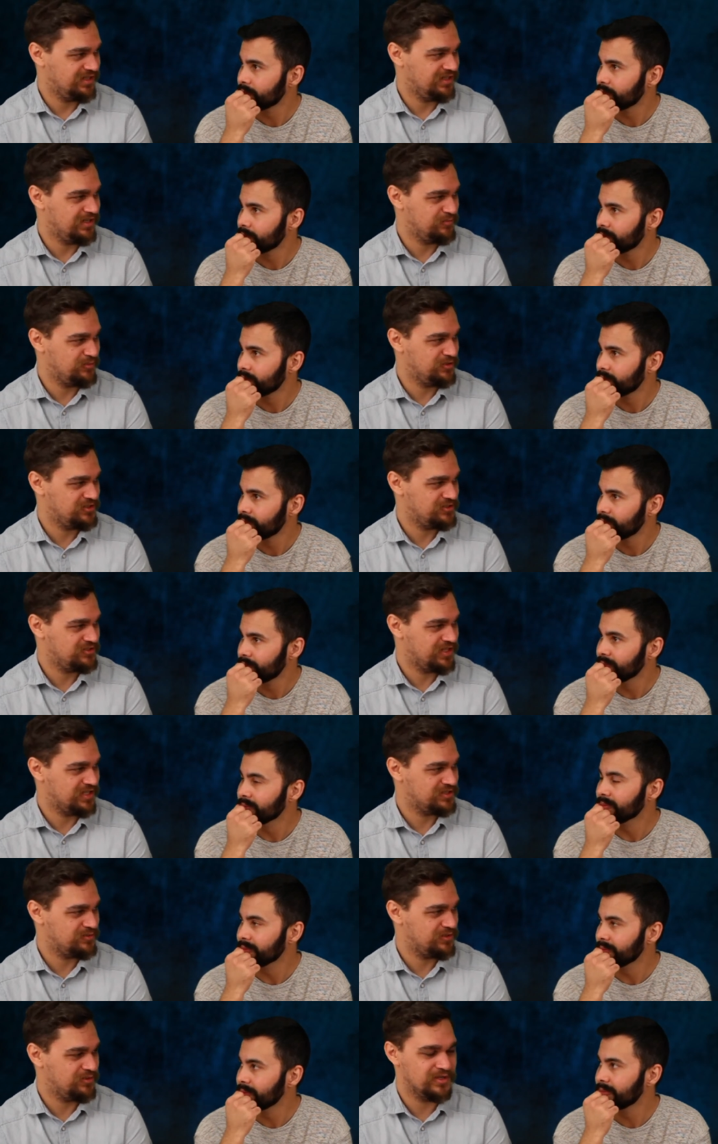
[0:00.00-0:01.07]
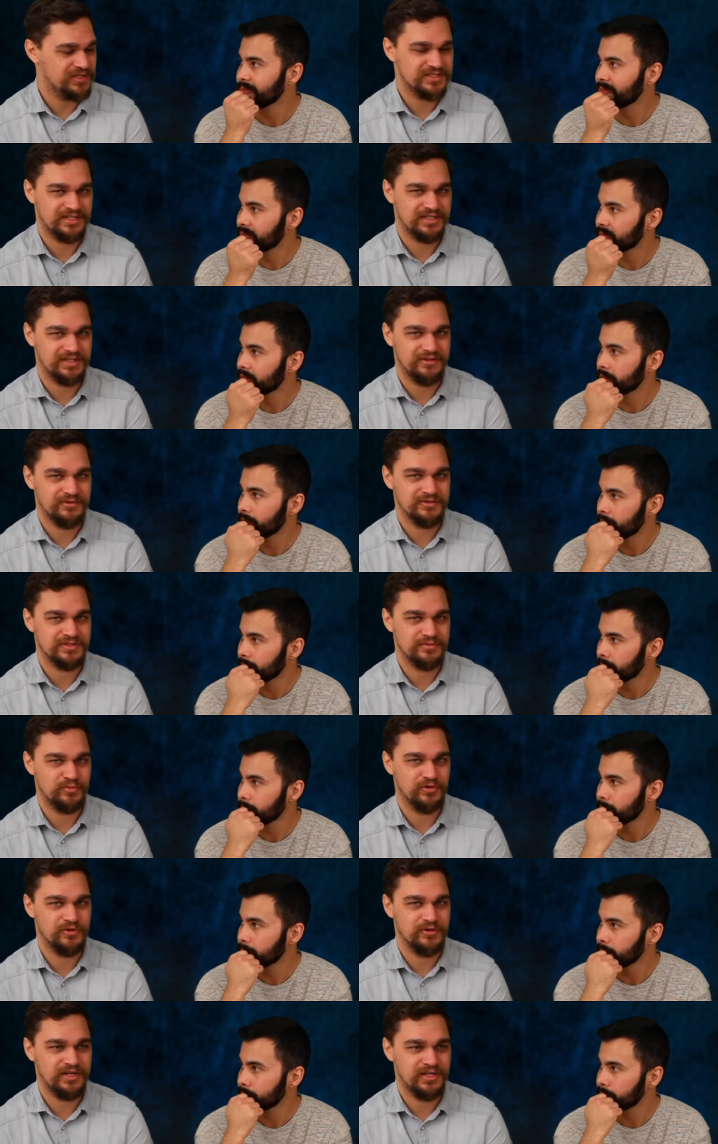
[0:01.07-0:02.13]
Speaker 1: I'm pretty sure that's mm-hmm. what it was. And there was a
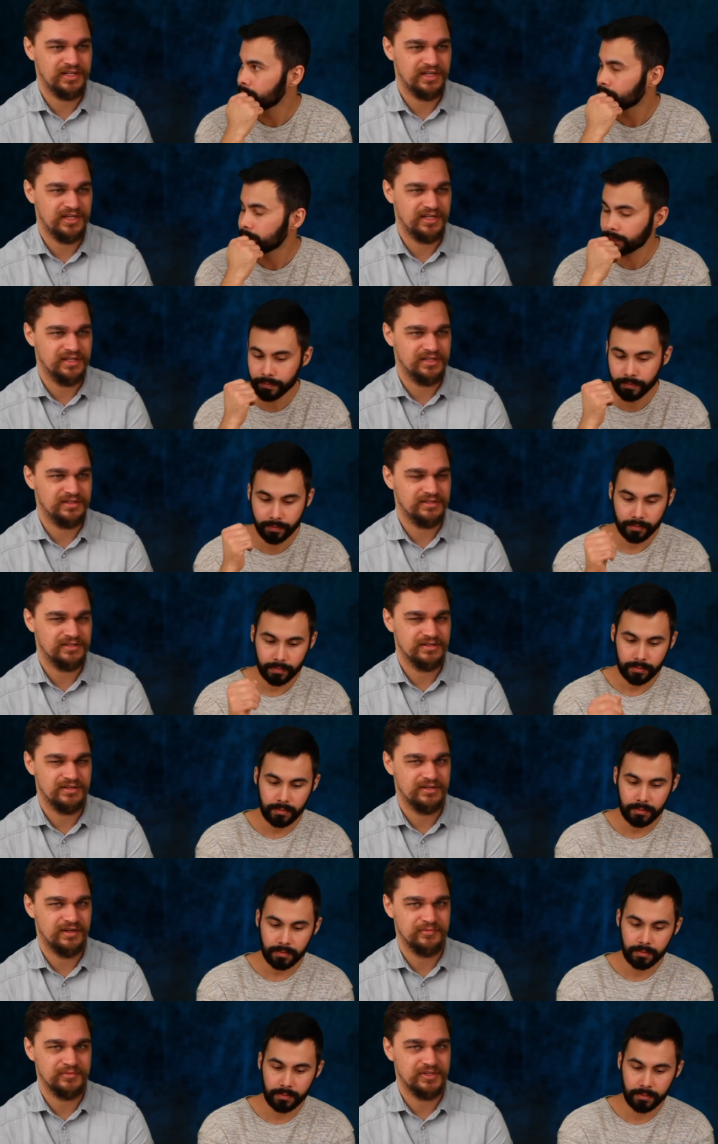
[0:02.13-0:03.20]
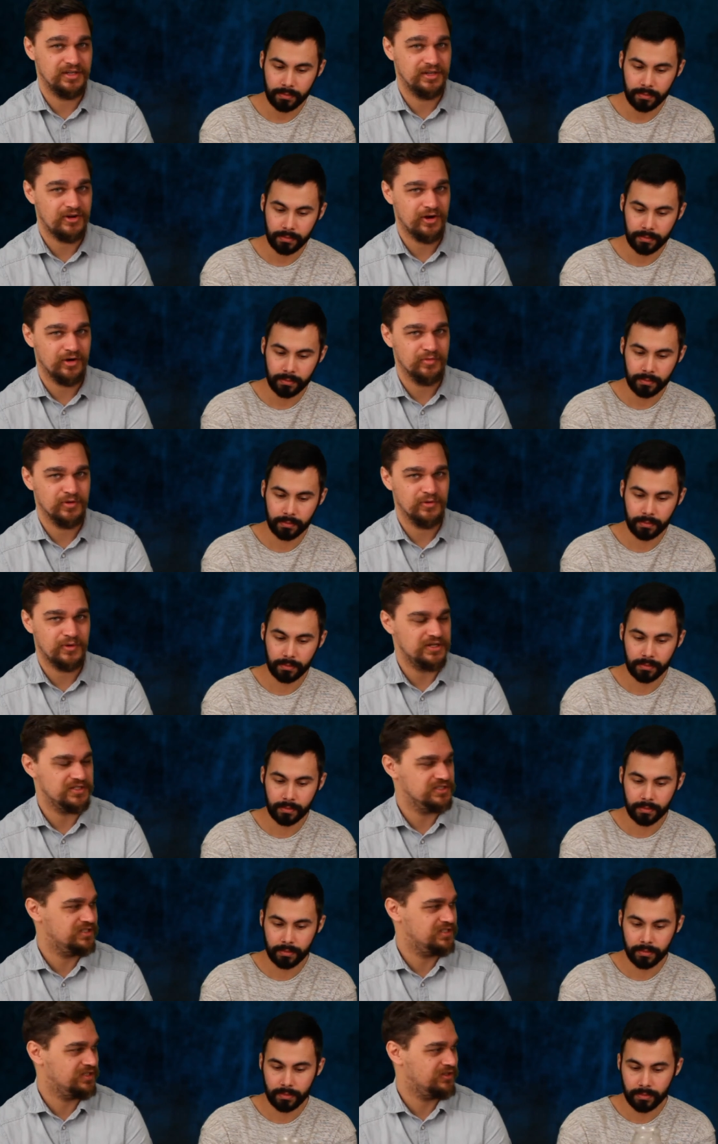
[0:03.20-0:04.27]
brewery in um, Gig Harbor,
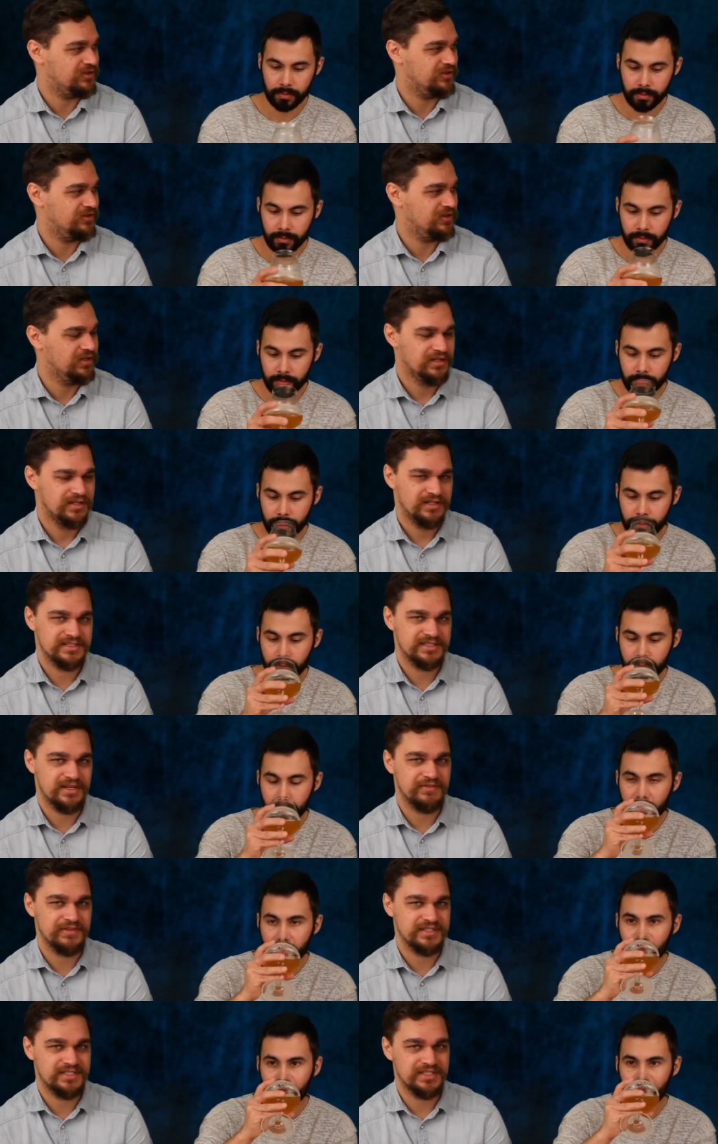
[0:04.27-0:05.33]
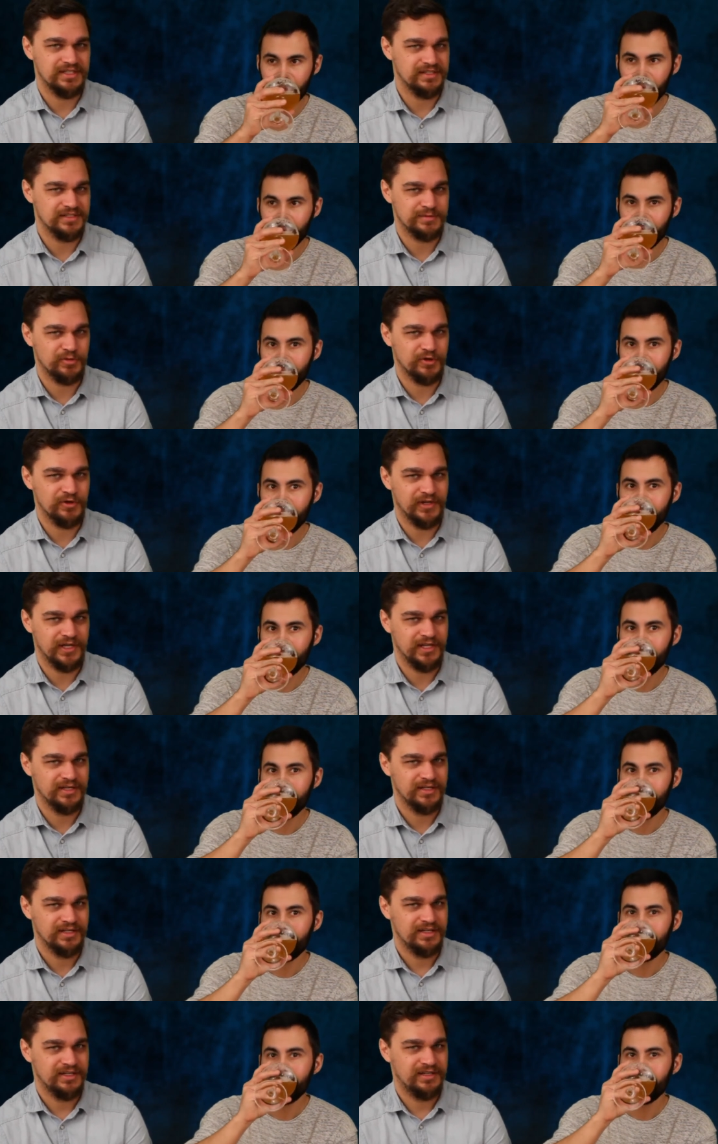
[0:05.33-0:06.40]
Washington, called Seven Seas Brewing.
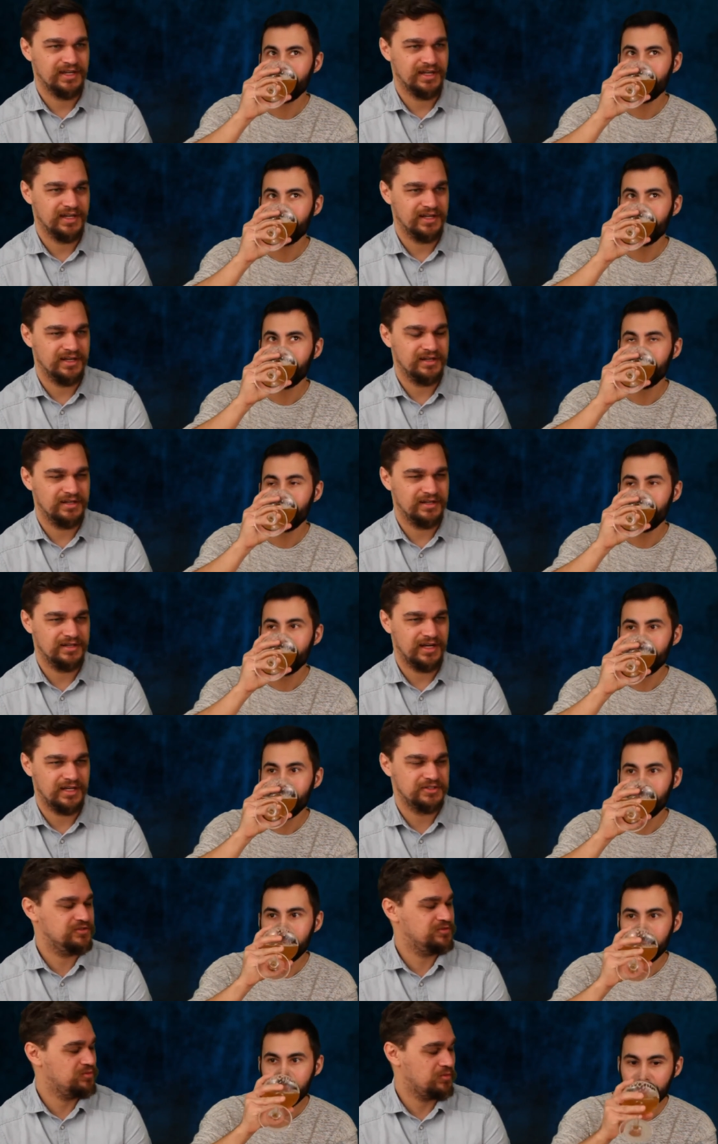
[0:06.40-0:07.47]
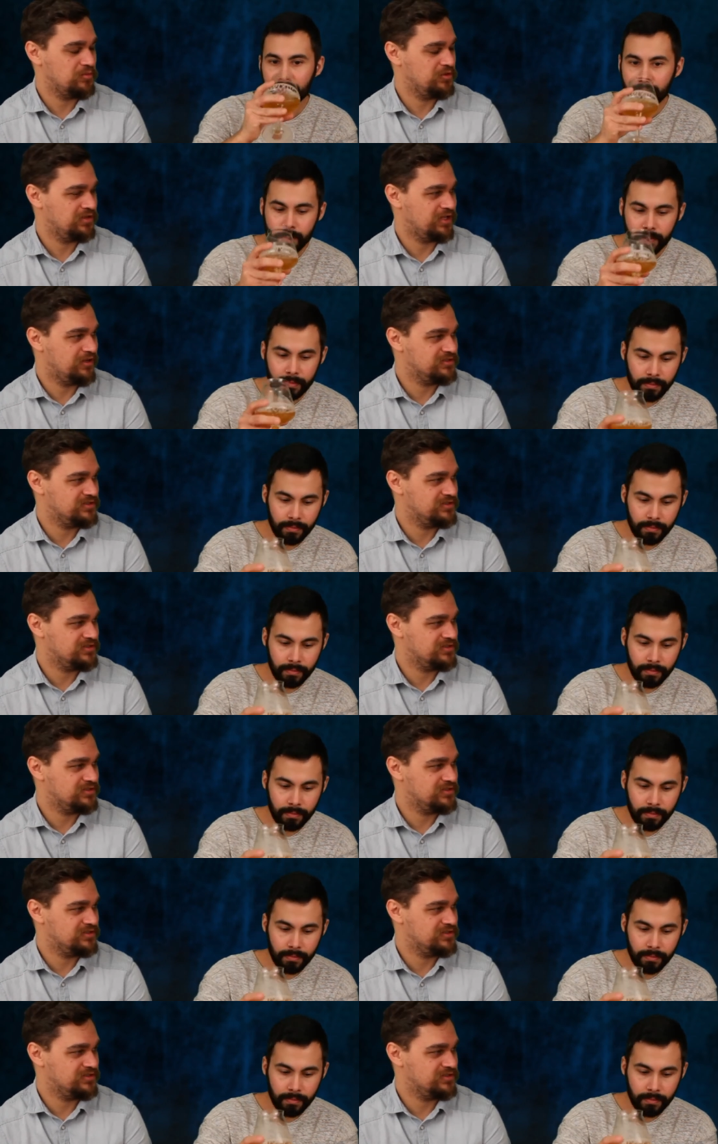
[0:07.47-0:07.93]
And I just remember that